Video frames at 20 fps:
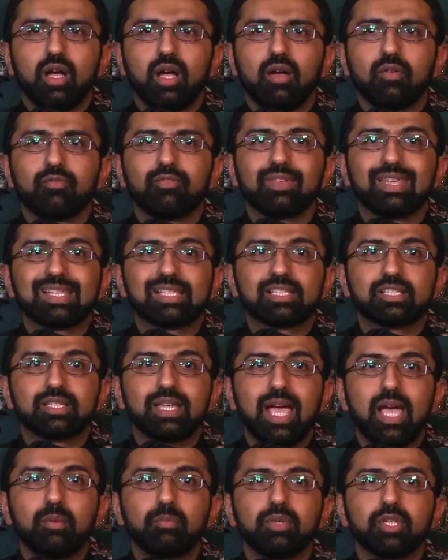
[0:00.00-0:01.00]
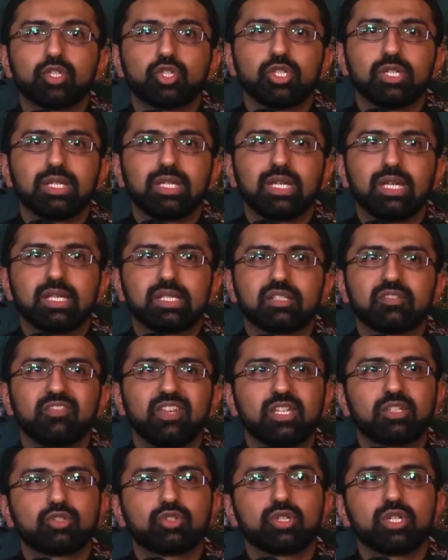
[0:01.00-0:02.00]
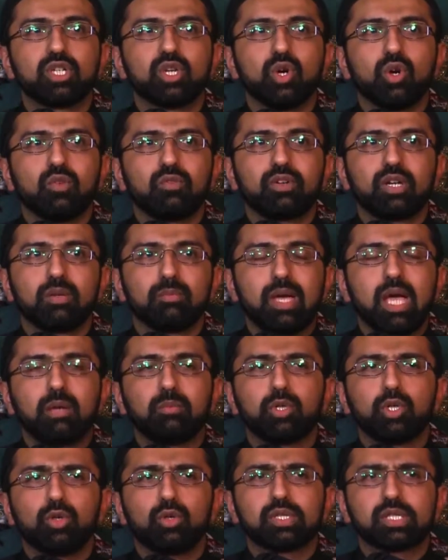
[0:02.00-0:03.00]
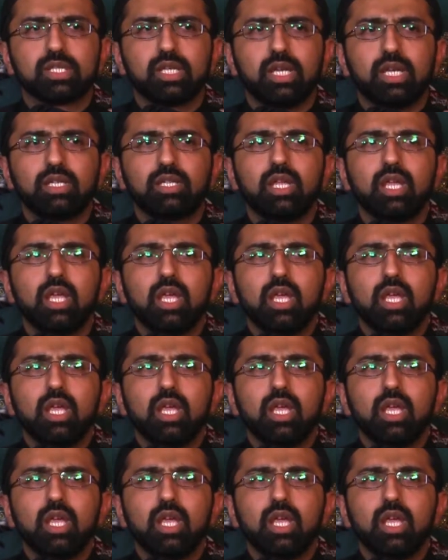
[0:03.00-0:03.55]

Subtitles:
of establishing his victory over Imam al-Hussein,